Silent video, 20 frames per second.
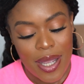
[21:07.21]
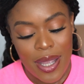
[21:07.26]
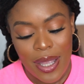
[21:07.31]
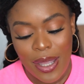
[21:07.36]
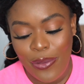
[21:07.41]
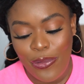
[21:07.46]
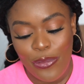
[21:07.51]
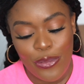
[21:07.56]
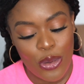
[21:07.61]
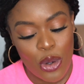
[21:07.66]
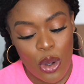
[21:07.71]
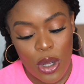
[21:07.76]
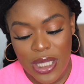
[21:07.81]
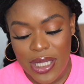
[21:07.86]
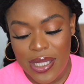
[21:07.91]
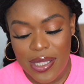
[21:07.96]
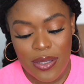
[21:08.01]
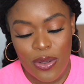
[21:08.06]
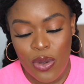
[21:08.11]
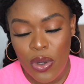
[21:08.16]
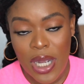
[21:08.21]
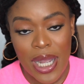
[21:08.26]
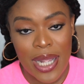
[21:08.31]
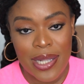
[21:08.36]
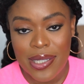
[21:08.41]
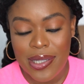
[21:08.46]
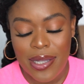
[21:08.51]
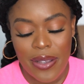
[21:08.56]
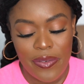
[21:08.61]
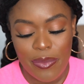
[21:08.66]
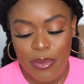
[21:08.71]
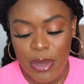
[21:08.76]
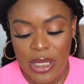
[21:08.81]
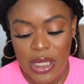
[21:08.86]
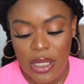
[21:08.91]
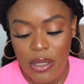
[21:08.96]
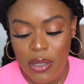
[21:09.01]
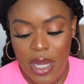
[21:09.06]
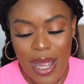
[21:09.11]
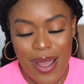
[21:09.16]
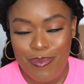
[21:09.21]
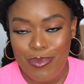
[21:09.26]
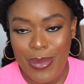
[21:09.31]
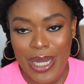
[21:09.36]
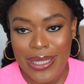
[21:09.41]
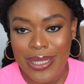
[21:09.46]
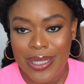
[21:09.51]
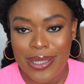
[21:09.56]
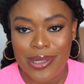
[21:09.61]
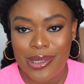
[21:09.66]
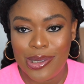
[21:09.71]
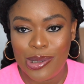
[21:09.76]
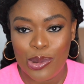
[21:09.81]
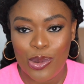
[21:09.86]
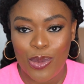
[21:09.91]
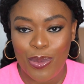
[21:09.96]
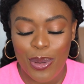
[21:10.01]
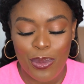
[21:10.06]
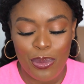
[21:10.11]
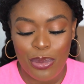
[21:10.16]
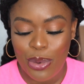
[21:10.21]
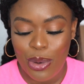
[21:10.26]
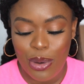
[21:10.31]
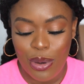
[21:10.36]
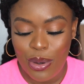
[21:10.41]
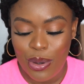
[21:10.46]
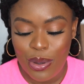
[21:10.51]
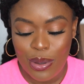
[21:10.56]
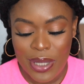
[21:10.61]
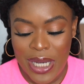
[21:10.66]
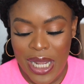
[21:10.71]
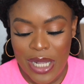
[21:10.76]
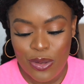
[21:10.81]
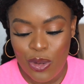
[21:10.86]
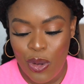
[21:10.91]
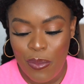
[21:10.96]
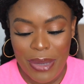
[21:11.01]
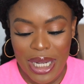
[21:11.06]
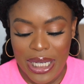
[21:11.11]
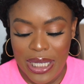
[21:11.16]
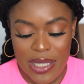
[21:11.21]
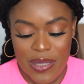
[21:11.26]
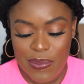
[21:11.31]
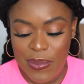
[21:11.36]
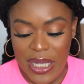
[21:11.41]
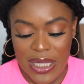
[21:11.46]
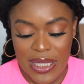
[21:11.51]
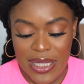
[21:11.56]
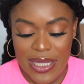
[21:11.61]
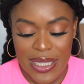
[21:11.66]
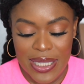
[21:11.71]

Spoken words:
If not, you can't save money. You can't manage. You'll be broke. There's no management